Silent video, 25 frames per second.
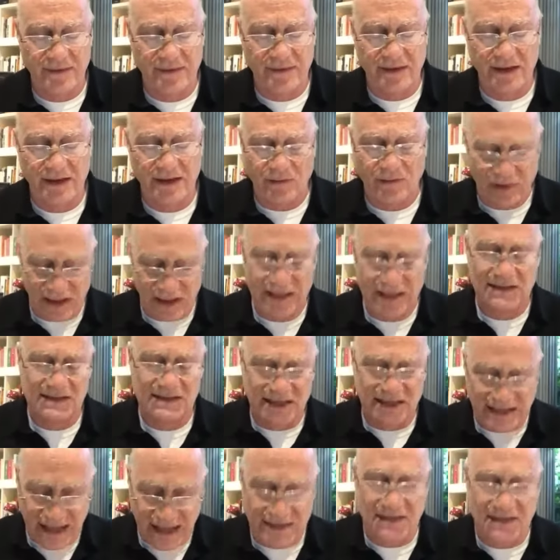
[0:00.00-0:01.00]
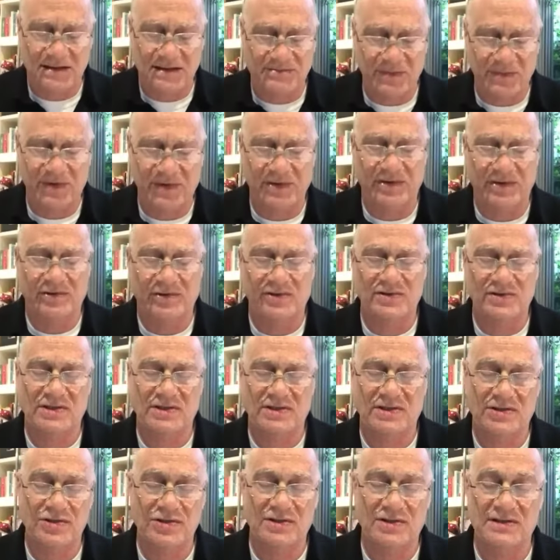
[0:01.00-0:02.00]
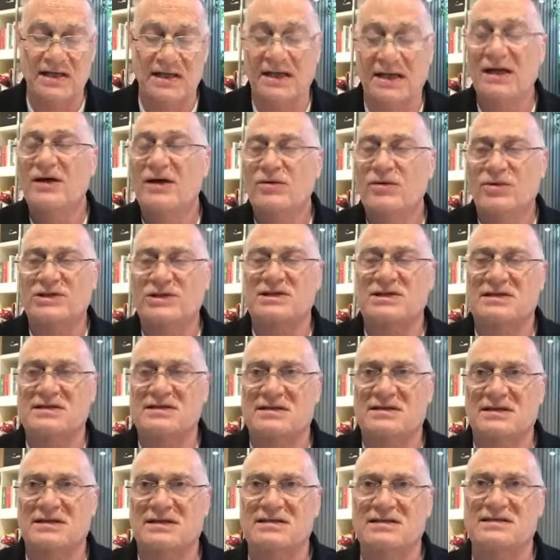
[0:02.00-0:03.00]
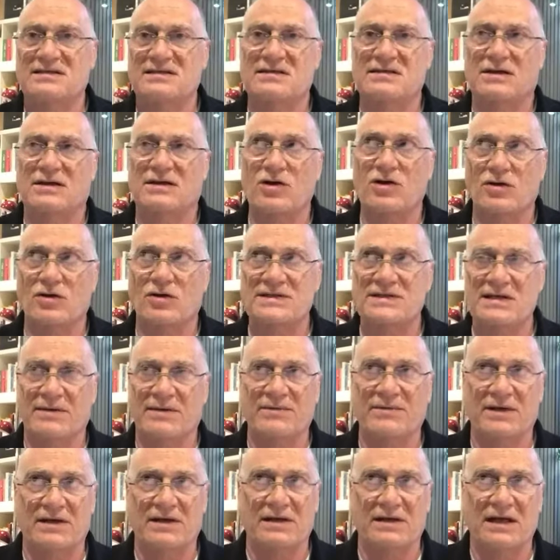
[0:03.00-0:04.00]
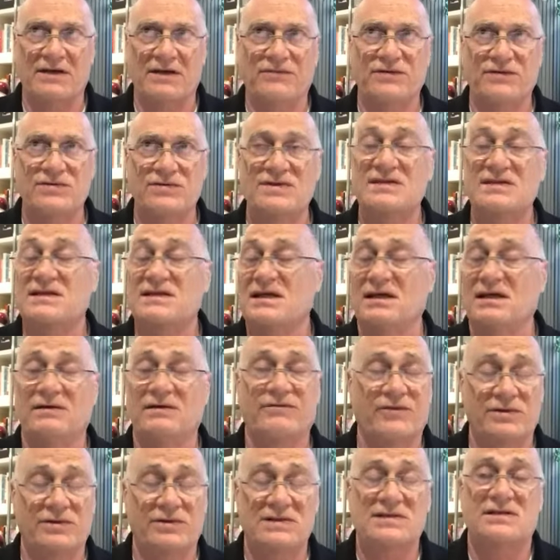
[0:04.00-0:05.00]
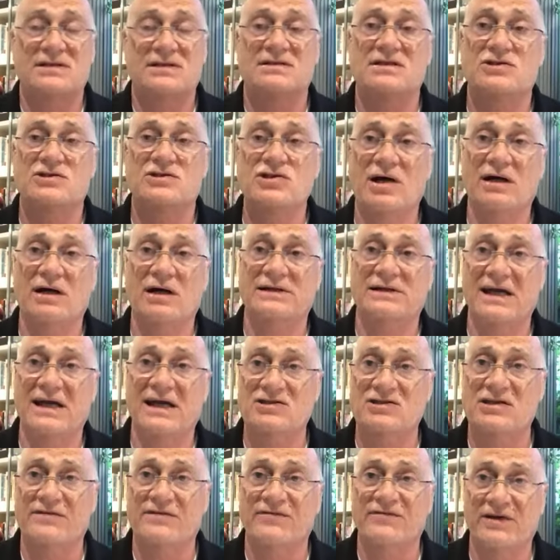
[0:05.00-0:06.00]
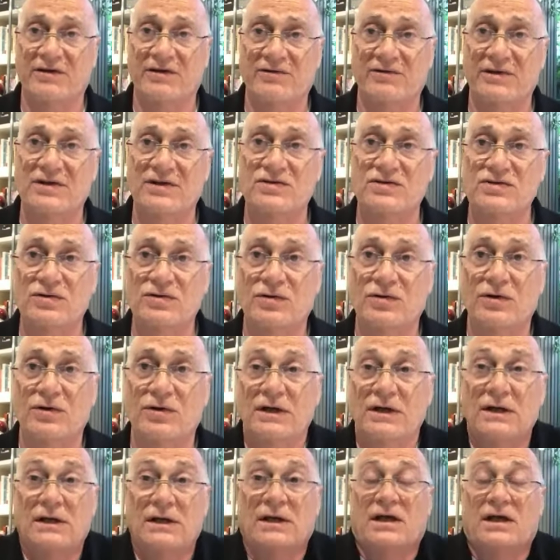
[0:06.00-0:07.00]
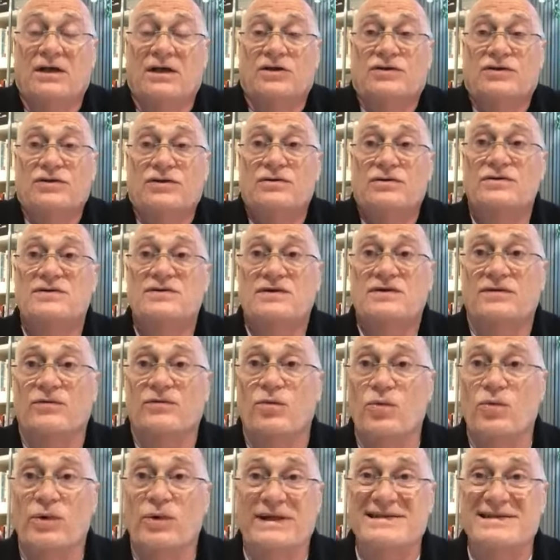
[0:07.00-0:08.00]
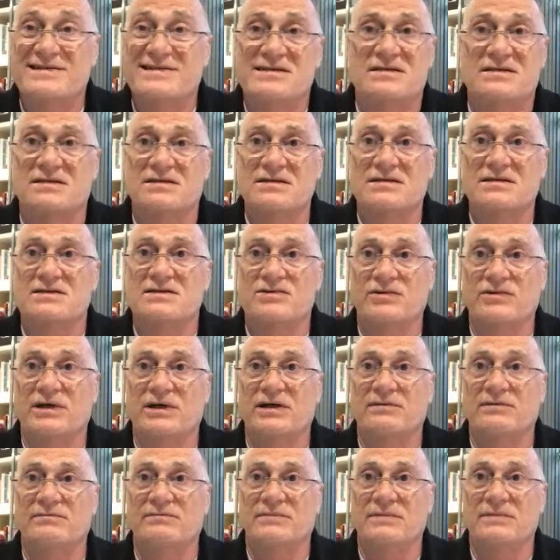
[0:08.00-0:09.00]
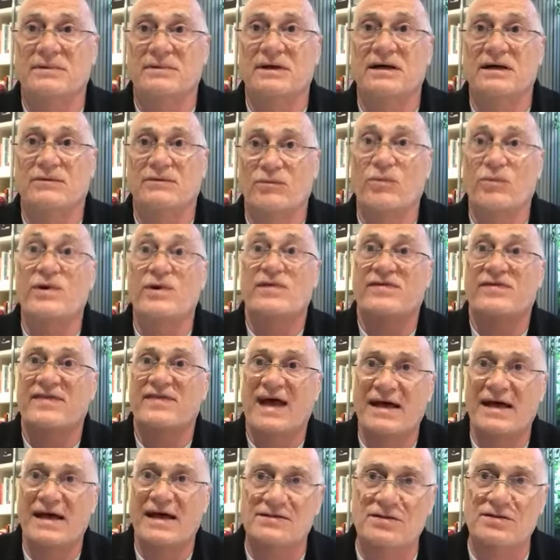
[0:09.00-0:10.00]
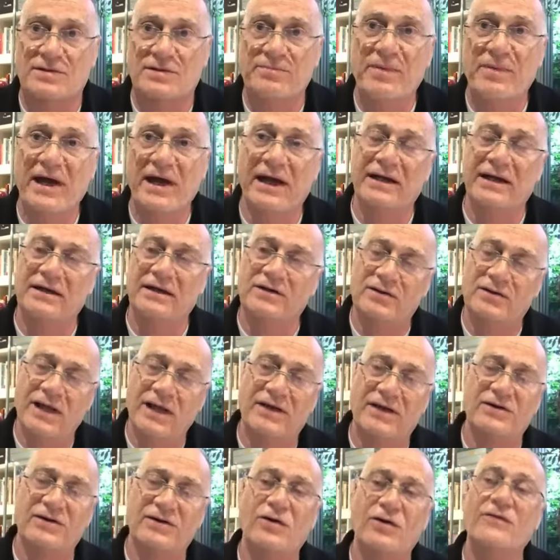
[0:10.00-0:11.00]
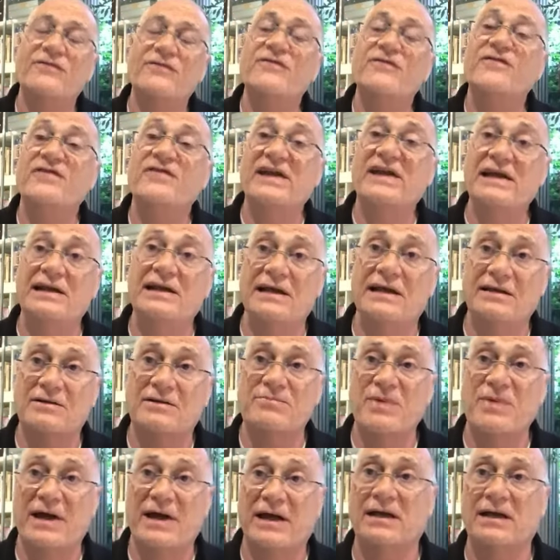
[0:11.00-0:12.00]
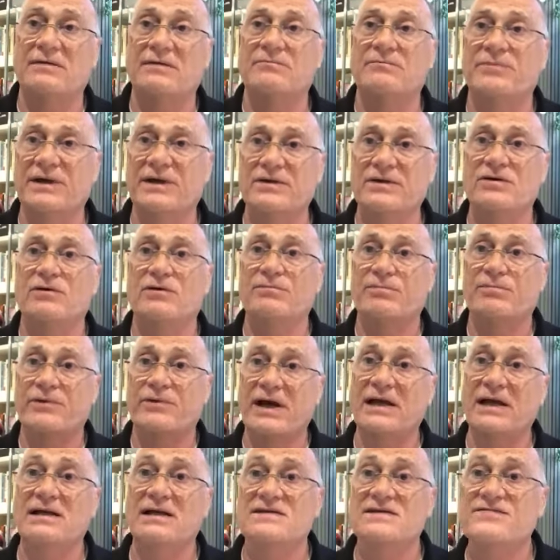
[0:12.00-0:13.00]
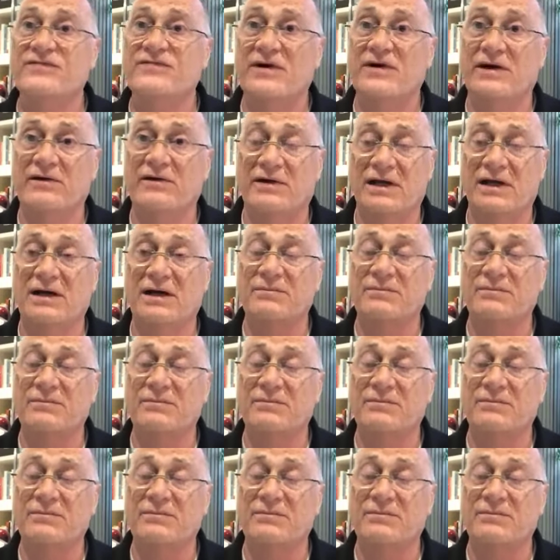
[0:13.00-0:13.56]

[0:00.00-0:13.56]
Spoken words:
or it's connected to mirror neurons, I should say, which is this concept that if you see, for instance, a child catch their finger in the door, you sort of wince and scream with that sort of pain. Now, you're not feeling the pain, but your brain is firing up